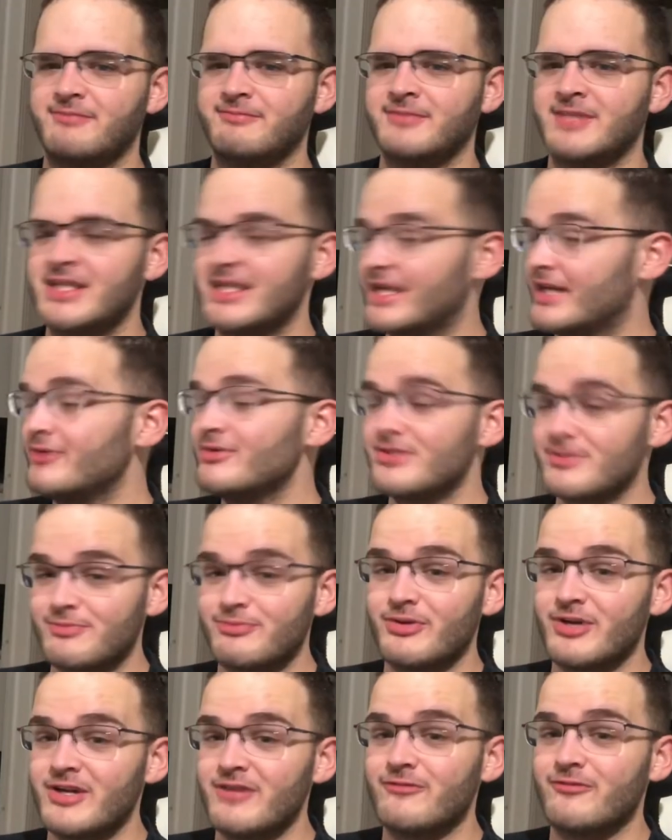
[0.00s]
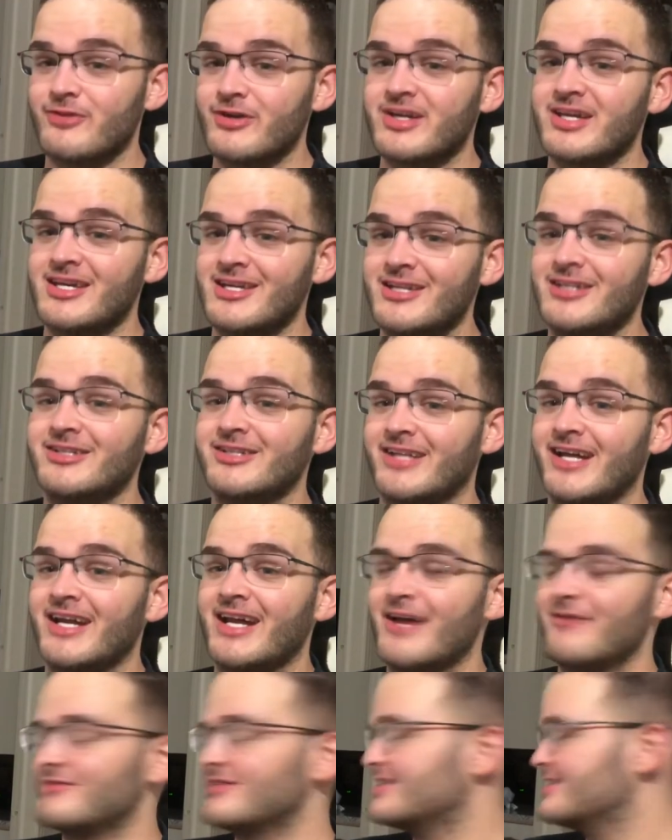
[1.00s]
Okay, it was pretty freaking
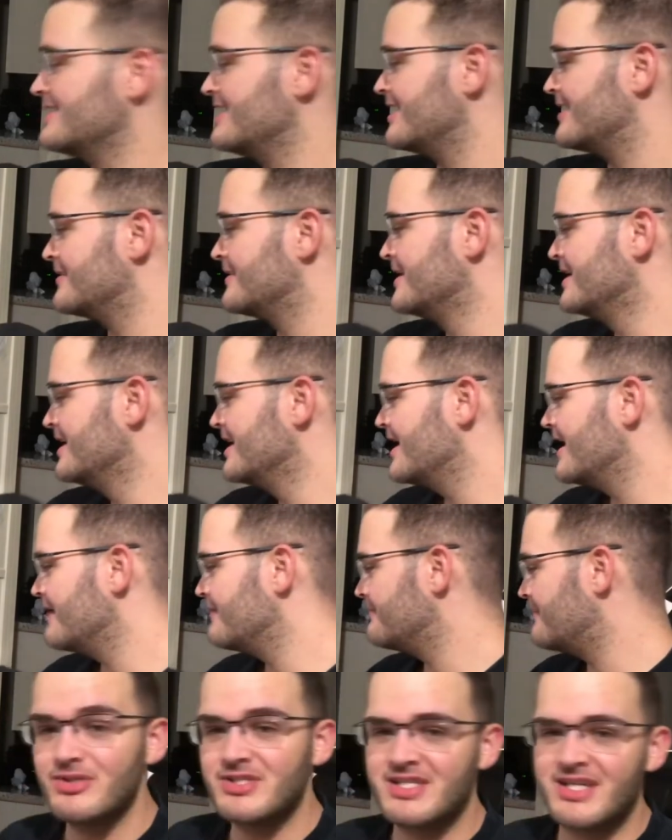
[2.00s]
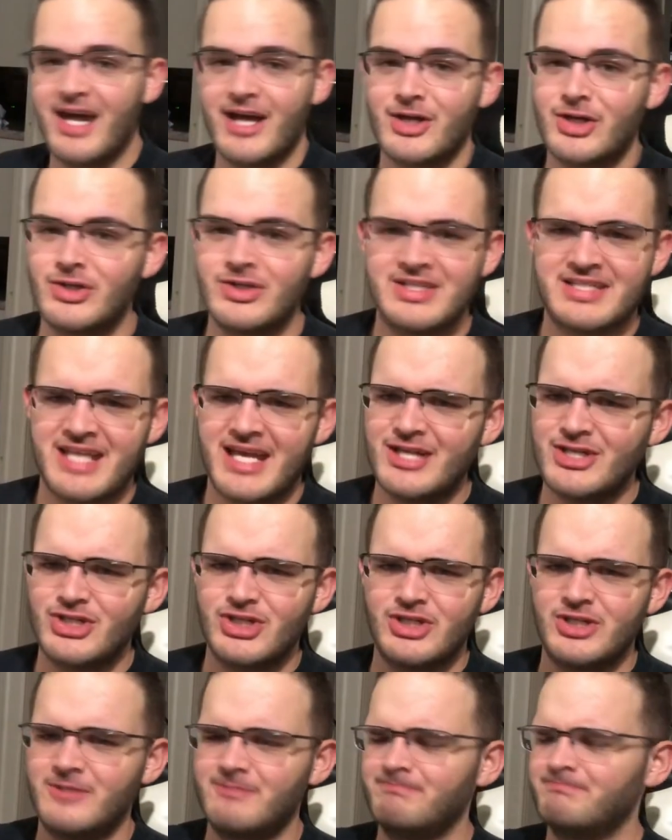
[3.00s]
good, I'd have to say. My post got good
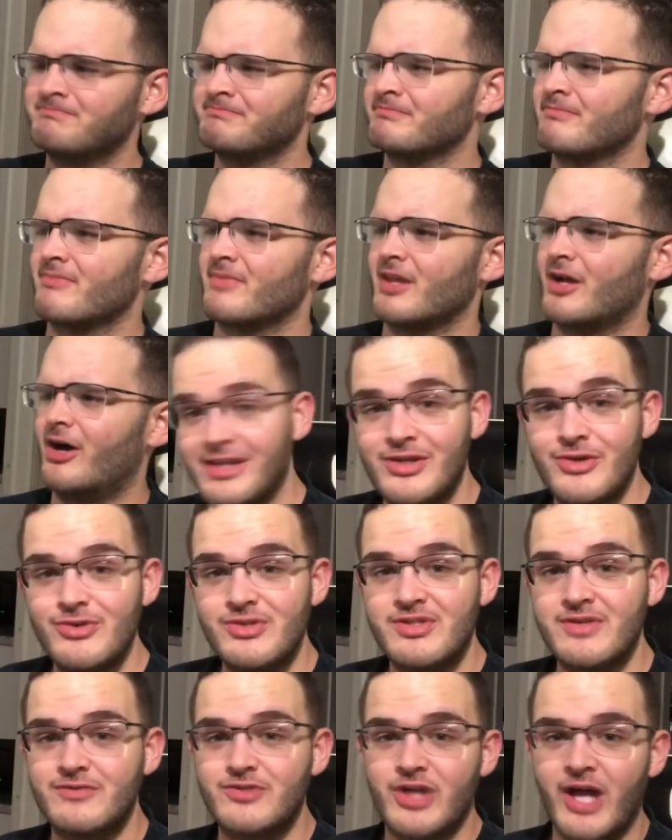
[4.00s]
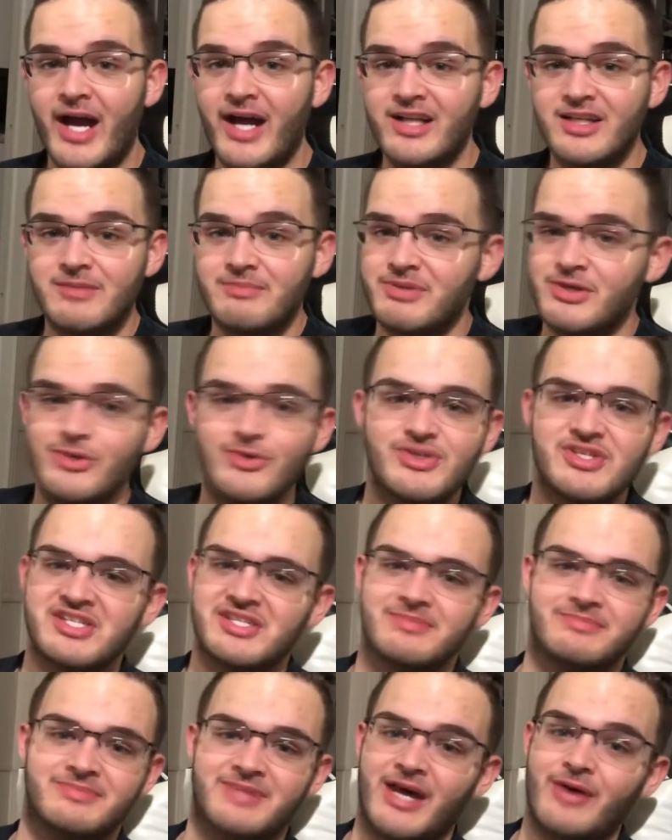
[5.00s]
attention. I got accused of child
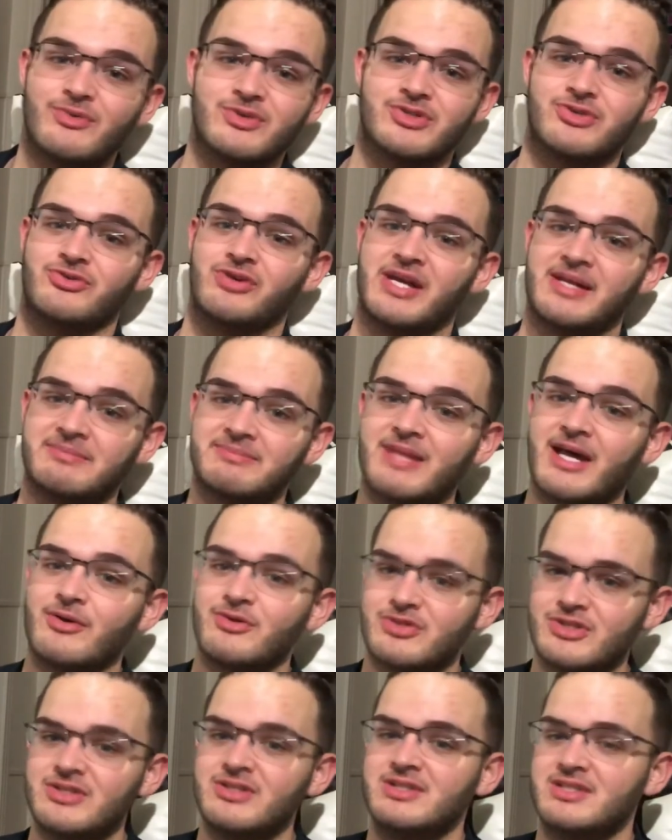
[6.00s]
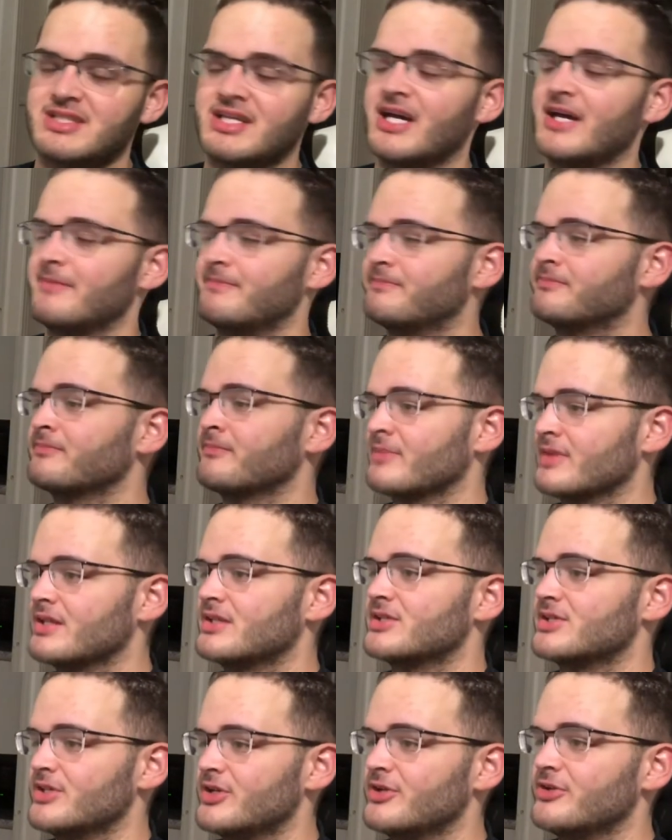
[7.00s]
abuse. That was great. That was a good time.
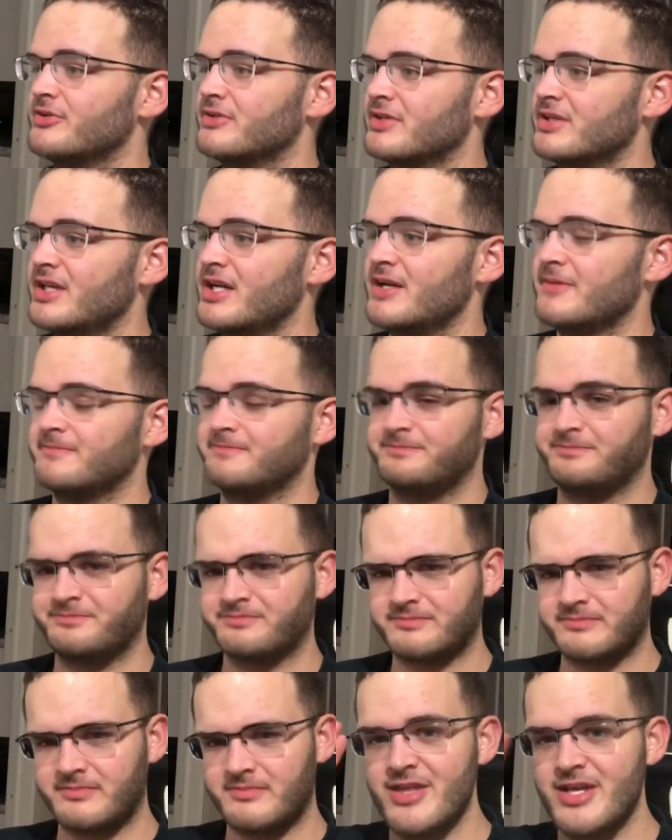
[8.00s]
So, yeah,